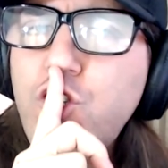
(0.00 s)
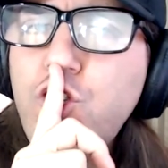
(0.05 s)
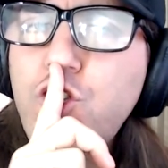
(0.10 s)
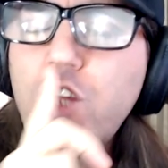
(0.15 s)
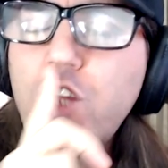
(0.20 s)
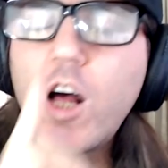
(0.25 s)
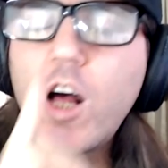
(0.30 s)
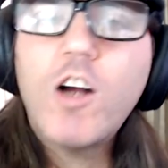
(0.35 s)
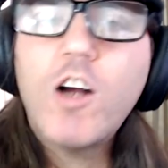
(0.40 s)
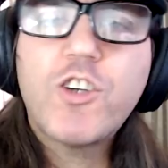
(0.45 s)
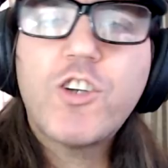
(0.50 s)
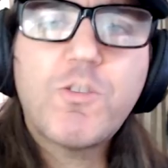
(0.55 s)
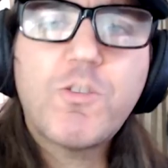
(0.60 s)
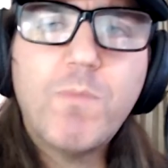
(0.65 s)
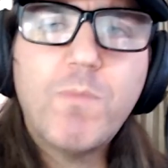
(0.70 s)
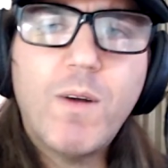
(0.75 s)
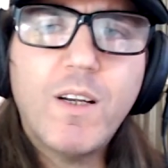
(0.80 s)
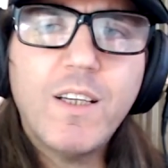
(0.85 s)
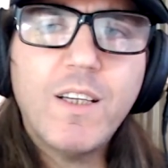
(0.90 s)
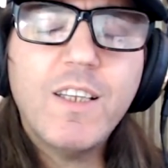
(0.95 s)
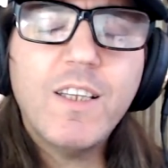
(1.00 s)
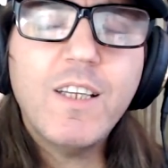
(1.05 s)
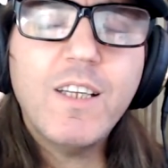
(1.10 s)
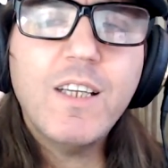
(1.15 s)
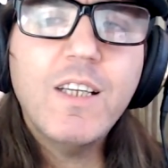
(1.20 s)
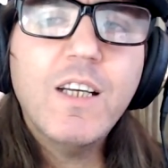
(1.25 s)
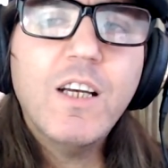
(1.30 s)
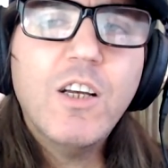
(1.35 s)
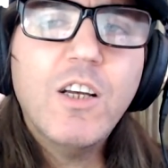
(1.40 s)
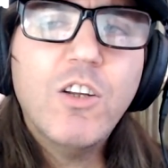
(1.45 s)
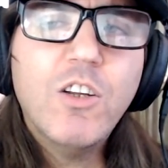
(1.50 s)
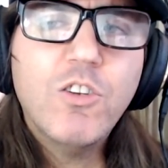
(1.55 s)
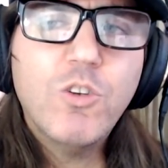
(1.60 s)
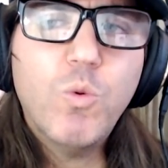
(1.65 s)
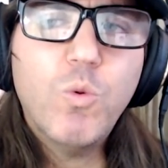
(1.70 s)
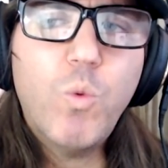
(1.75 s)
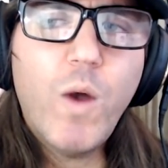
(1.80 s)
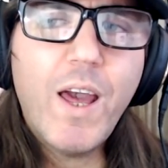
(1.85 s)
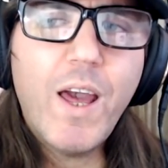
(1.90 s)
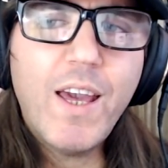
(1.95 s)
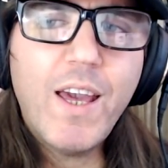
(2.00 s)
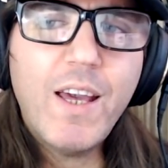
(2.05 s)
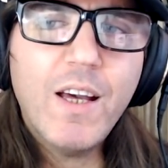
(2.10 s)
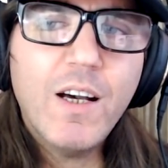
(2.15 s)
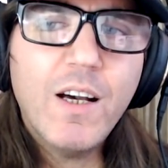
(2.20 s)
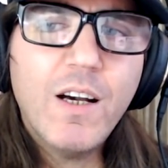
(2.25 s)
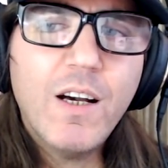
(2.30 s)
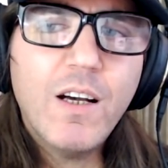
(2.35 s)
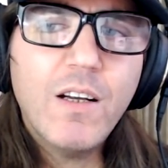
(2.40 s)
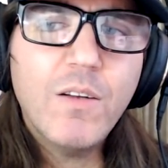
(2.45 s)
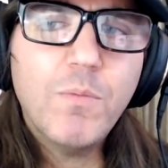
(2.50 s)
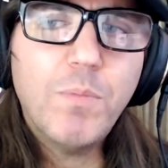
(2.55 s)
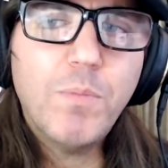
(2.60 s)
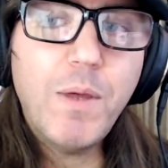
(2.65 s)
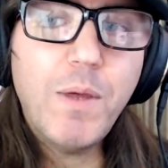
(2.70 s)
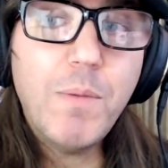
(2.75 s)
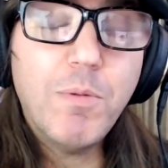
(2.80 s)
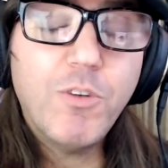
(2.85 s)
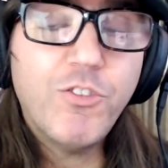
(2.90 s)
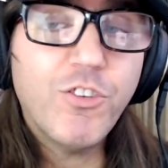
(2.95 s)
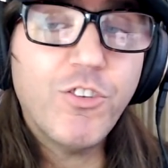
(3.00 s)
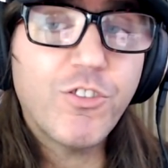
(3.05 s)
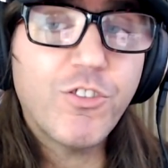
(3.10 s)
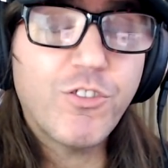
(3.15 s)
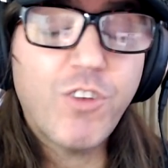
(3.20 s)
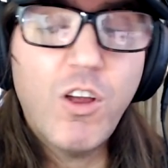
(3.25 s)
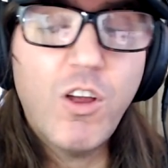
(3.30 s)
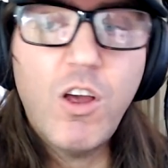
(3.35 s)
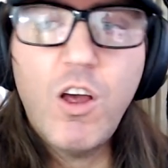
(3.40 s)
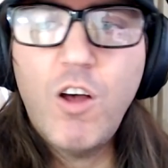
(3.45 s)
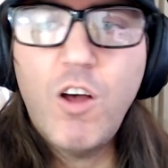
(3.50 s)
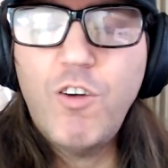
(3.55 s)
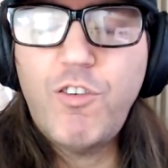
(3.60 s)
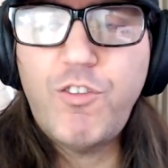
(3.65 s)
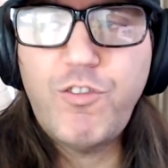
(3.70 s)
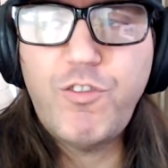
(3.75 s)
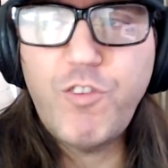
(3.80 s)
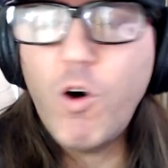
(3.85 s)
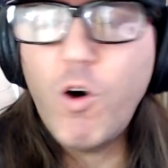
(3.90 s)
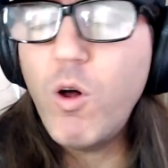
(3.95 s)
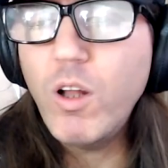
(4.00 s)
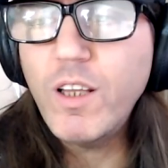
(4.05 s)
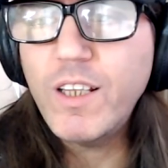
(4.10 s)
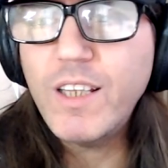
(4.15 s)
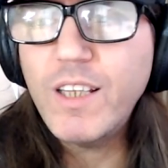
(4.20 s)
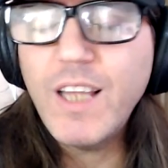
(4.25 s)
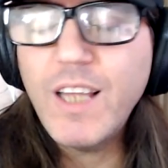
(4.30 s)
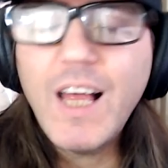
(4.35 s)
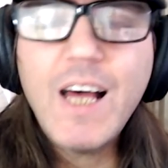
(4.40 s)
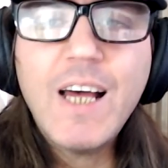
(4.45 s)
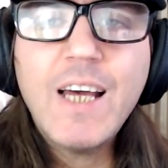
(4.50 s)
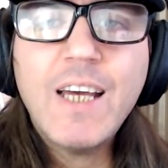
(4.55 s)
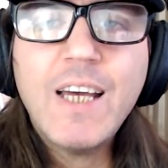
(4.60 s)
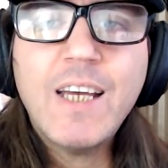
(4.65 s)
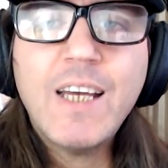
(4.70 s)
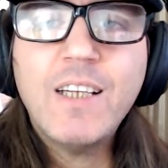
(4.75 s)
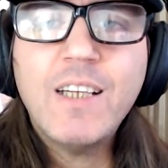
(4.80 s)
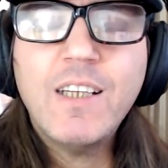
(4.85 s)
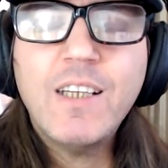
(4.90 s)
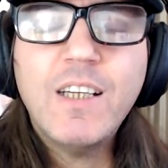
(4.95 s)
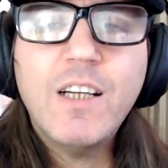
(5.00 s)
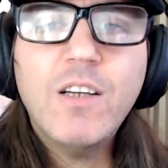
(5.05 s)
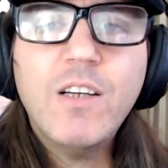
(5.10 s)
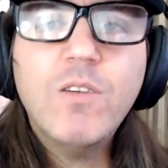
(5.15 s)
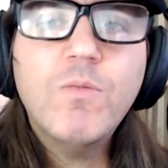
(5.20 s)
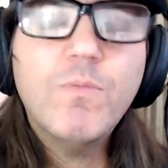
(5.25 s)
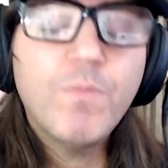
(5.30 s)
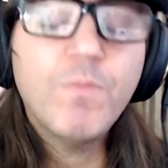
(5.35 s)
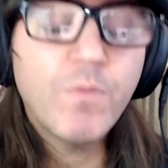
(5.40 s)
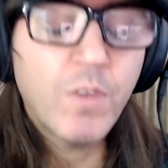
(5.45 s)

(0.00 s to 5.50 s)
hush money, the way people just fall in line, you know,